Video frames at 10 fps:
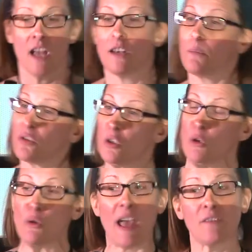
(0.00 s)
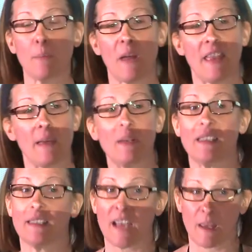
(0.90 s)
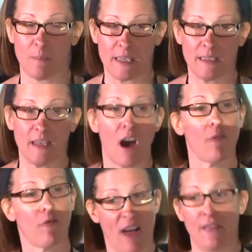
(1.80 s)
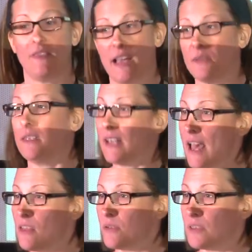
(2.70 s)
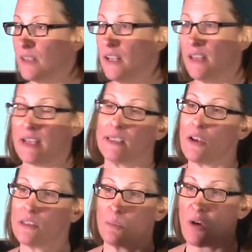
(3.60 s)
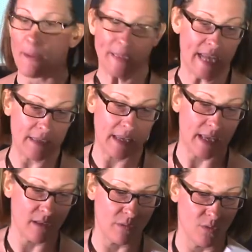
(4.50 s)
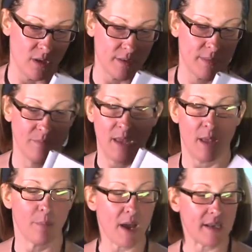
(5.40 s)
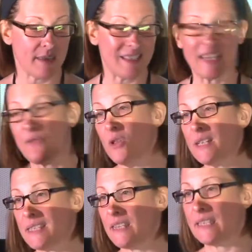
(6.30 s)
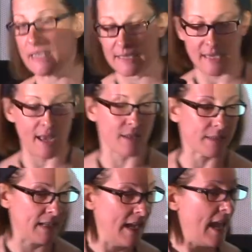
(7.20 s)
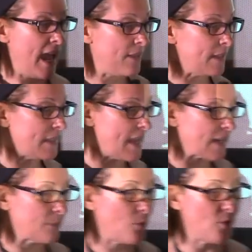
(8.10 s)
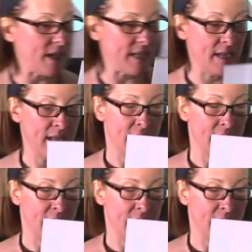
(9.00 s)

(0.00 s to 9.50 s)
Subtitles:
Number two, you have to pay them a stipend of $5,000. That's also probably not the end of the world. But the devil is in the details, and this next point